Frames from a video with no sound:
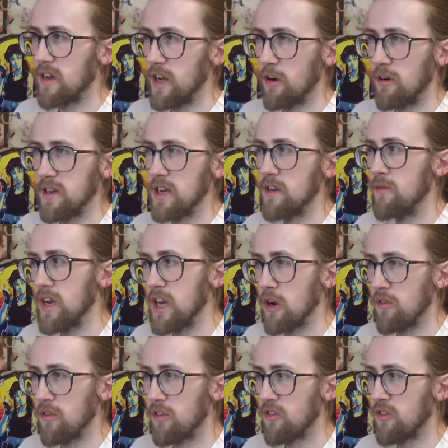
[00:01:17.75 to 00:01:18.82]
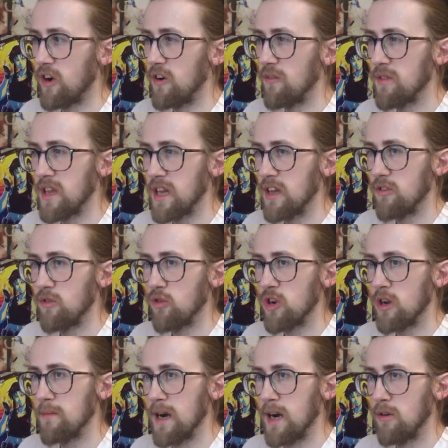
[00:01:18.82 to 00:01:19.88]
I know I did a video at the start of the year
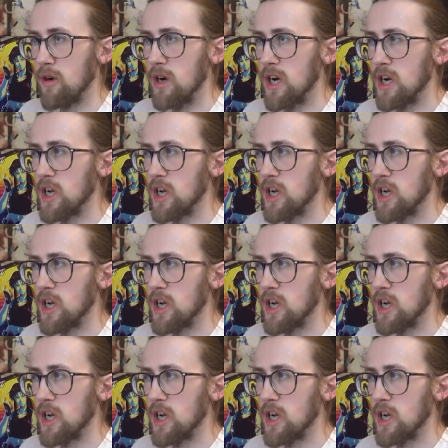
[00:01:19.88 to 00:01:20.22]
talking about